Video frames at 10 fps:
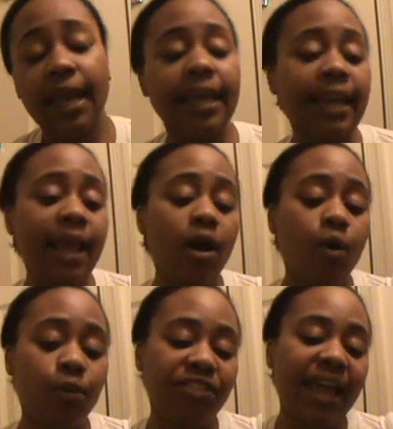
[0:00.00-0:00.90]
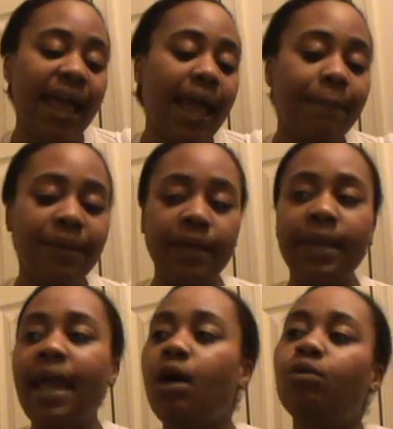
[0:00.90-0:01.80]
And now with that
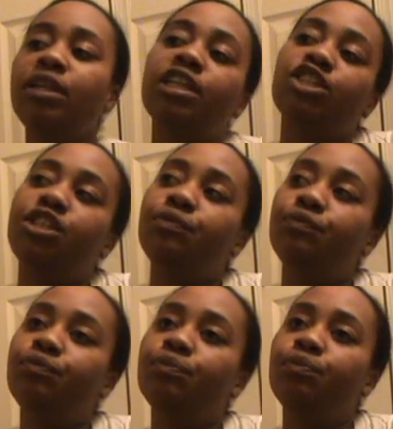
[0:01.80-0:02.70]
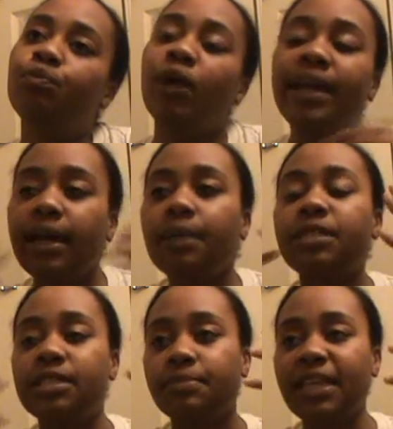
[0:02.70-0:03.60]
happening, not only did she wake
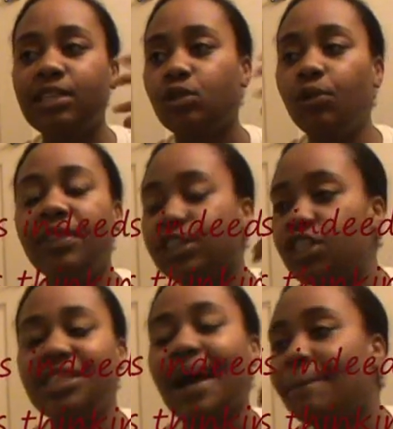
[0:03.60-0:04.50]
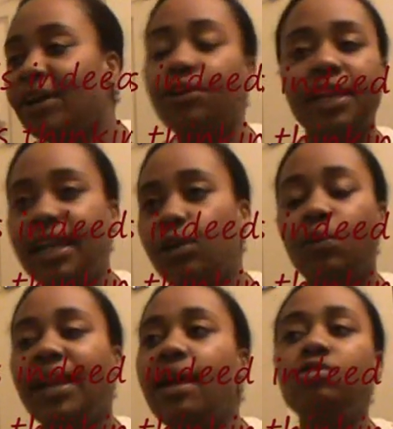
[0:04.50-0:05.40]
up to some things knowing that she's not better than
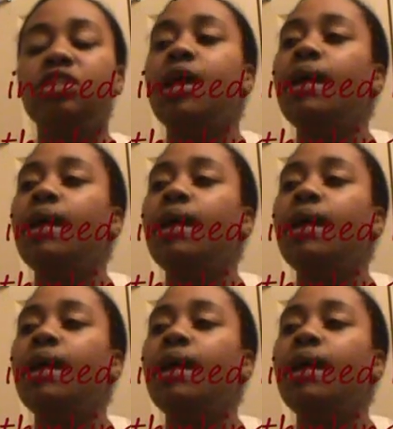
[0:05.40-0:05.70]
anyone else,